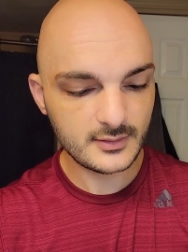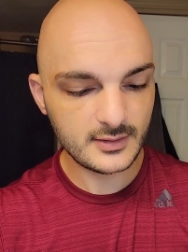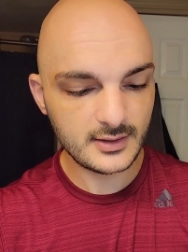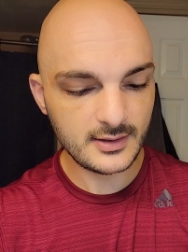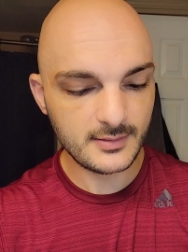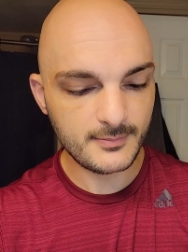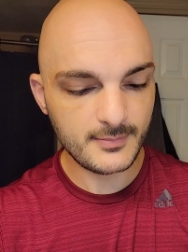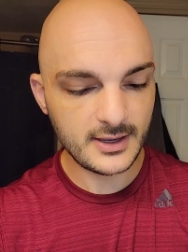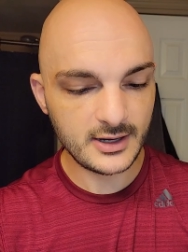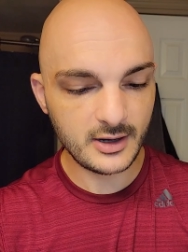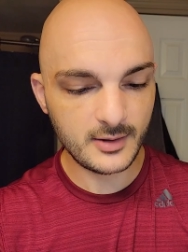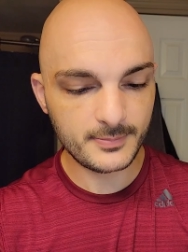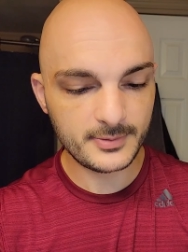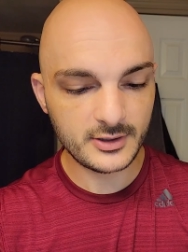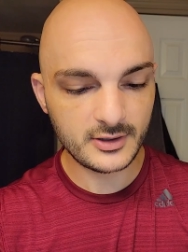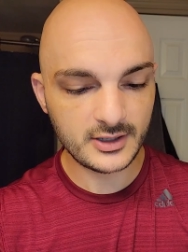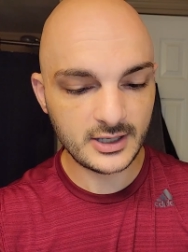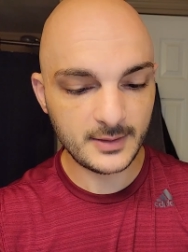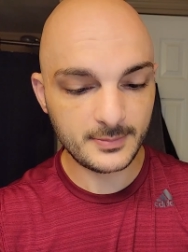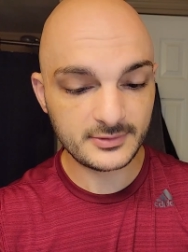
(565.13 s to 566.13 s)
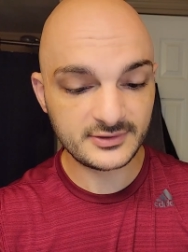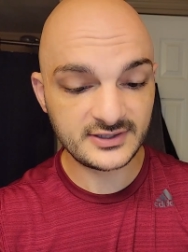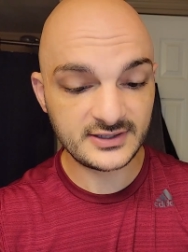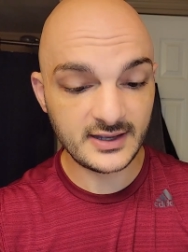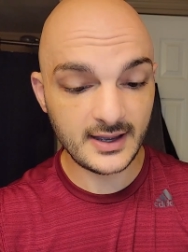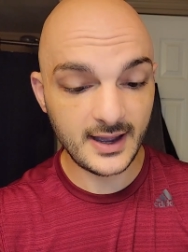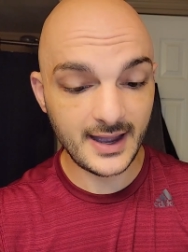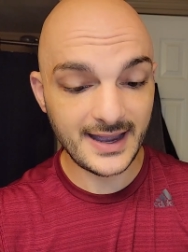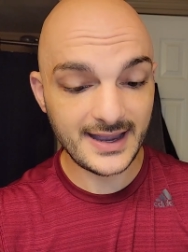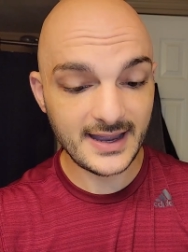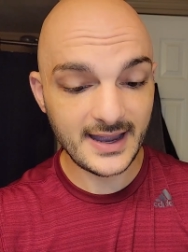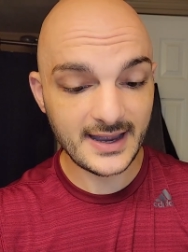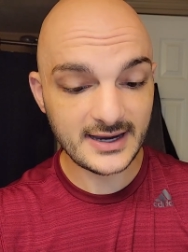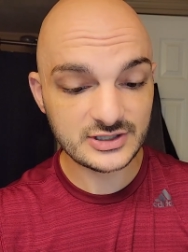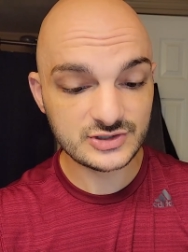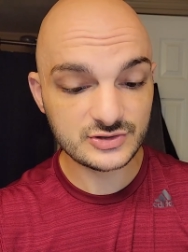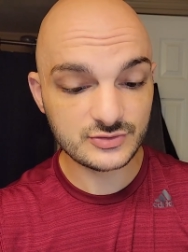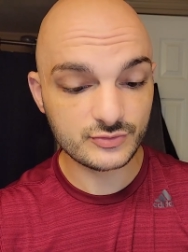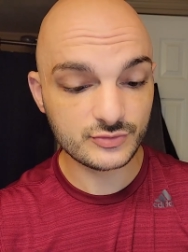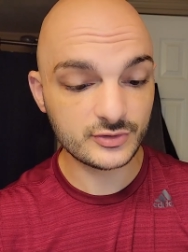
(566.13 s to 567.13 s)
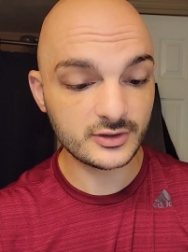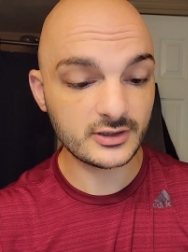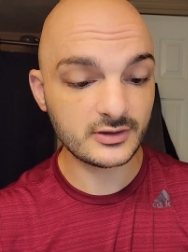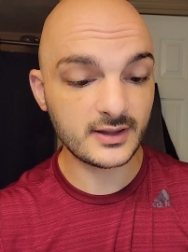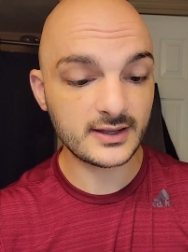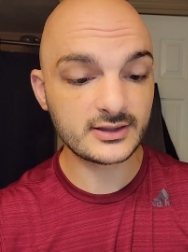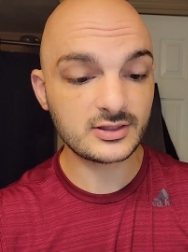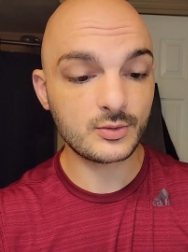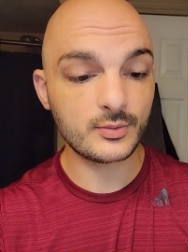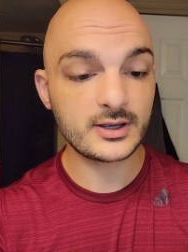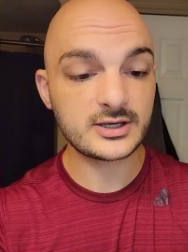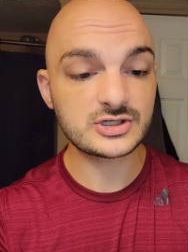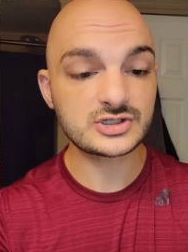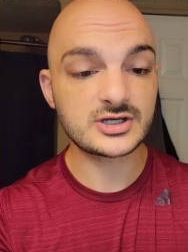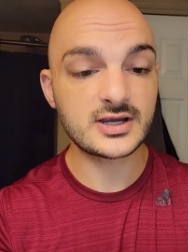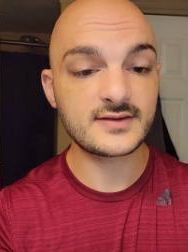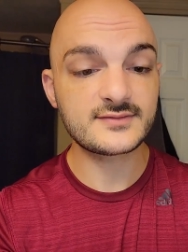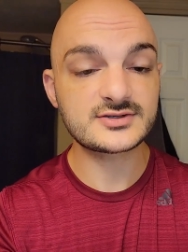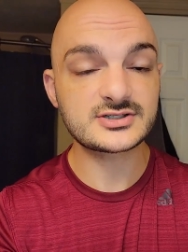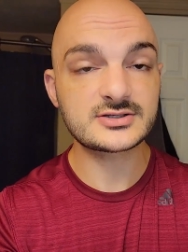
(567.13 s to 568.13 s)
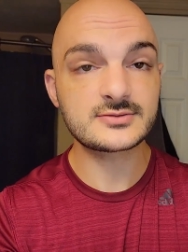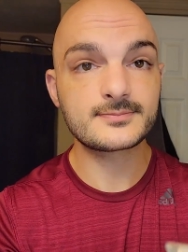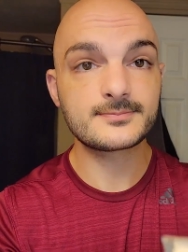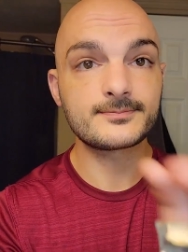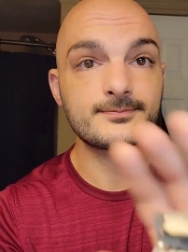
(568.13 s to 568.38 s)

It may not be your cup of tea. I actually really like the way it shapes.